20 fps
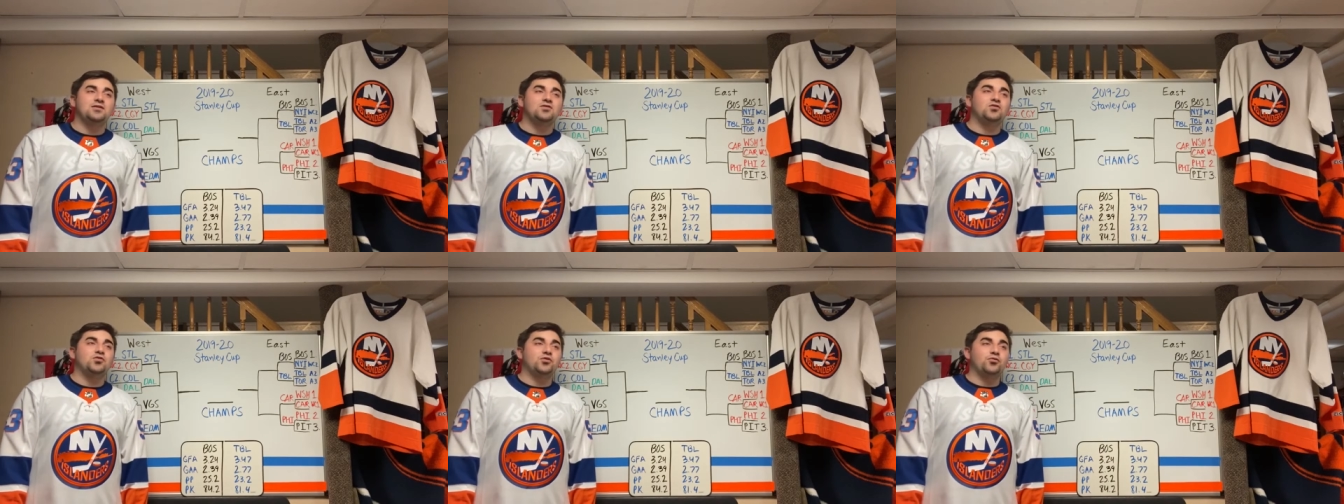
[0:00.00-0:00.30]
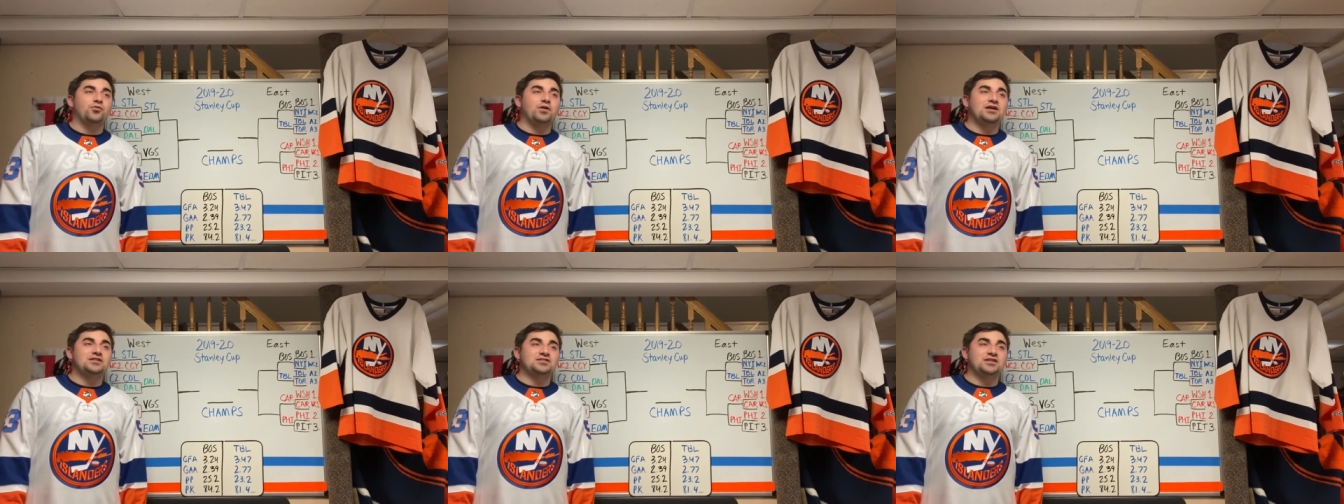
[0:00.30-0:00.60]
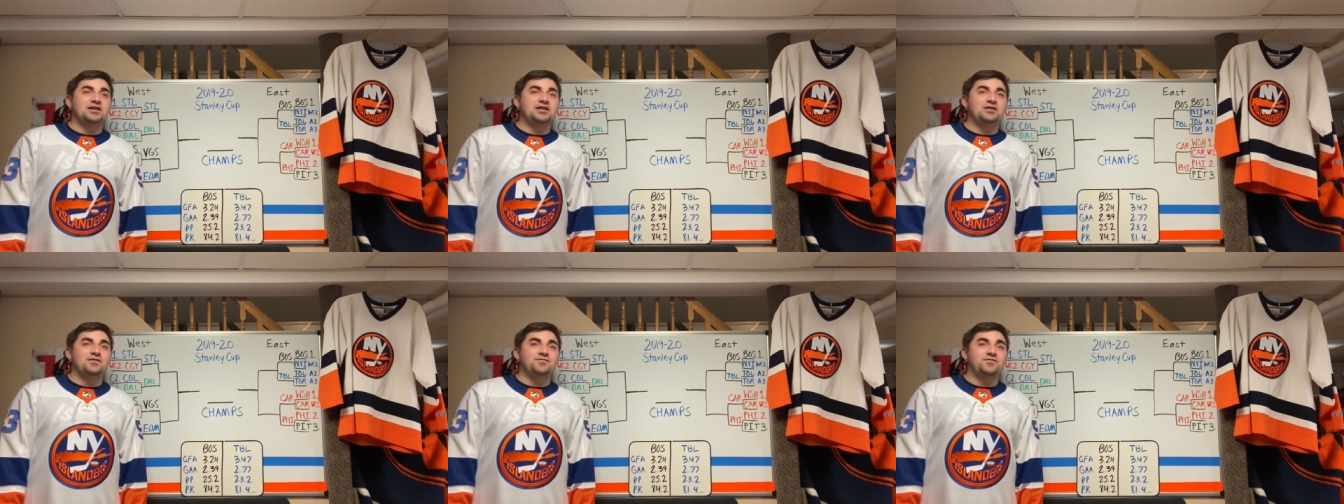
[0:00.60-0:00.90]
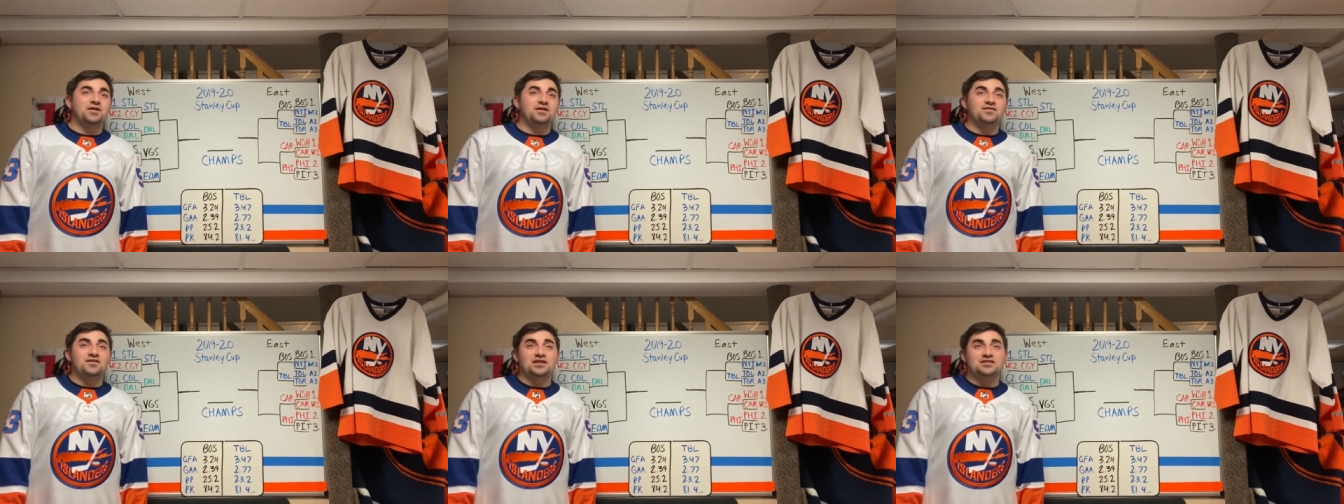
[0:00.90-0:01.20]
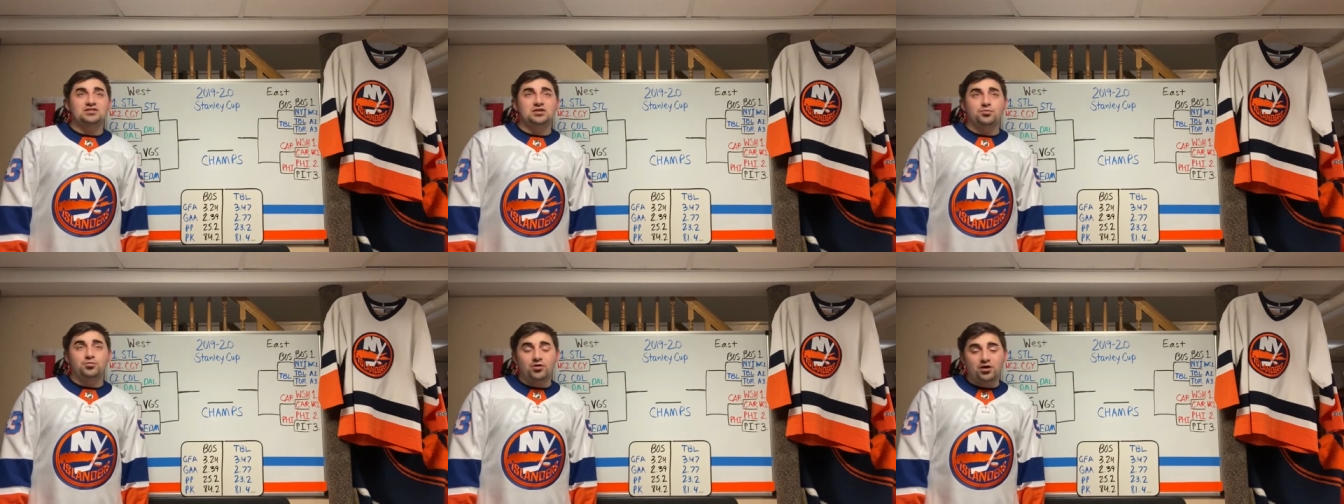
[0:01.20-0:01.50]
Tuukka Rask had a
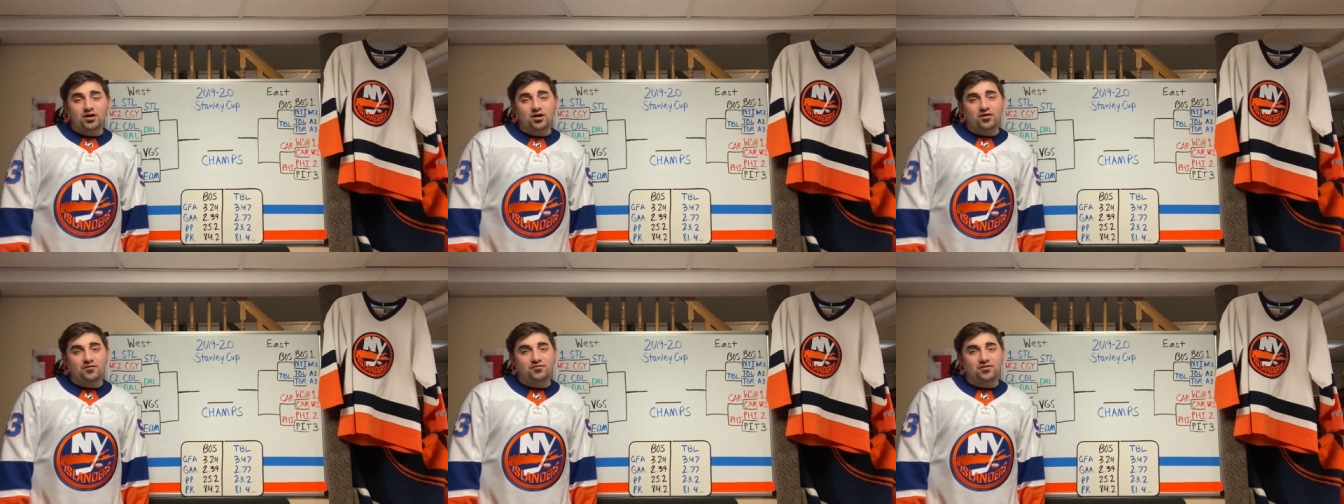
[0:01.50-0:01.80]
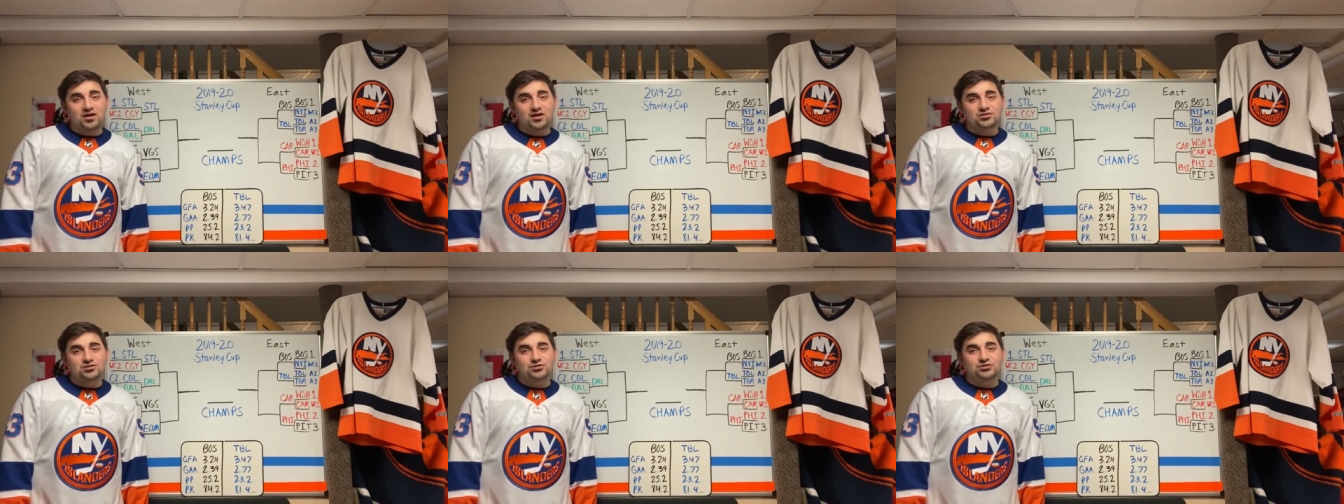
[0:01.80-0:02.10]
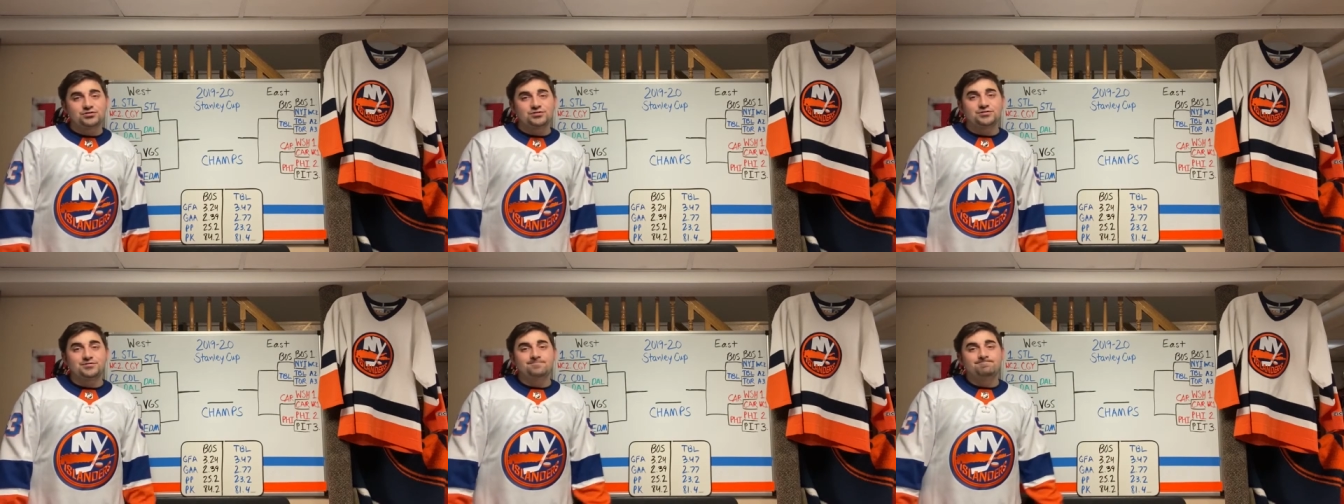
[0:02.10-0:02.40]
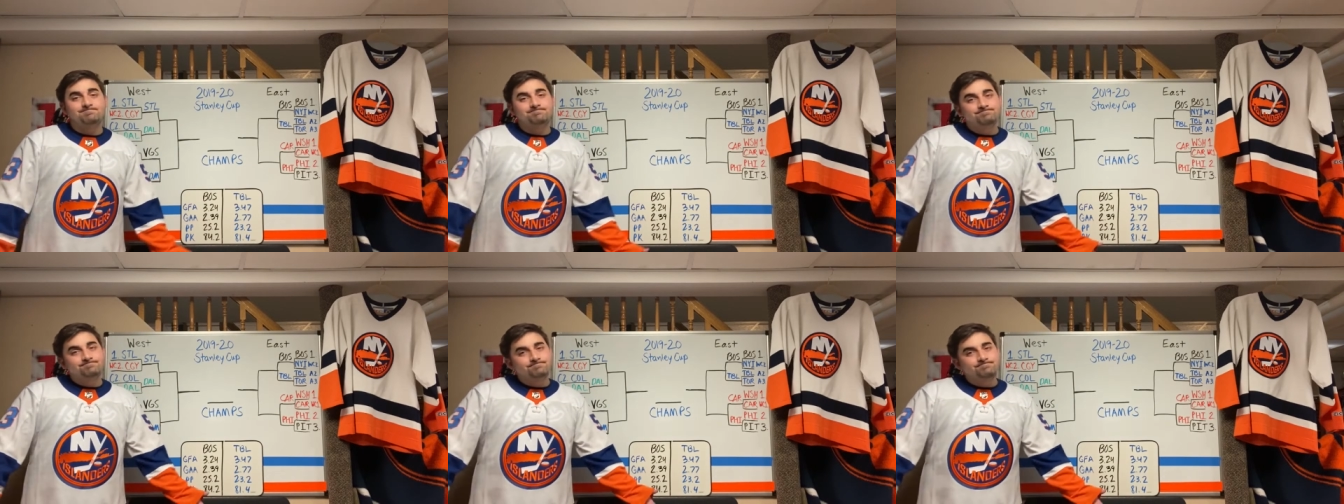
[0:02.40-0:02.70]
fantastic playoff last year.